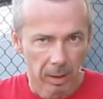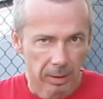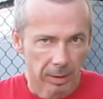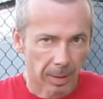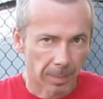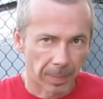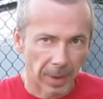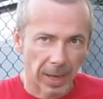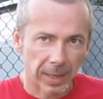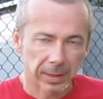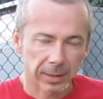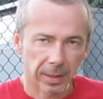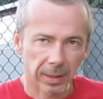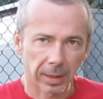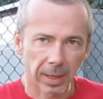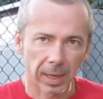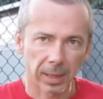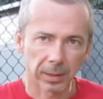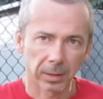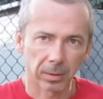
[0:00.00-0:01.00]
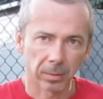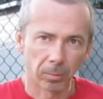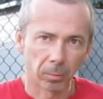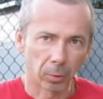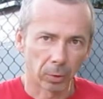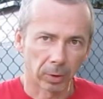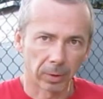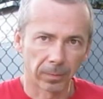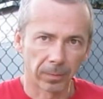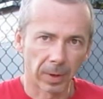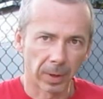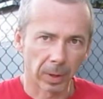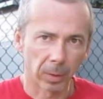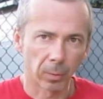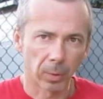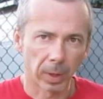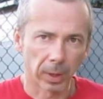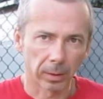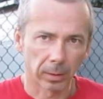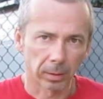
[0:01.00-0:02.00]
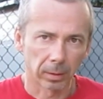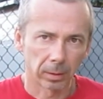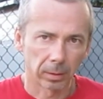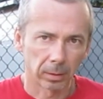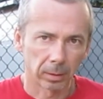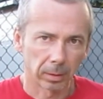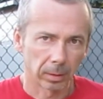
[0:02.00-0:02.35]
The basket has worked very well.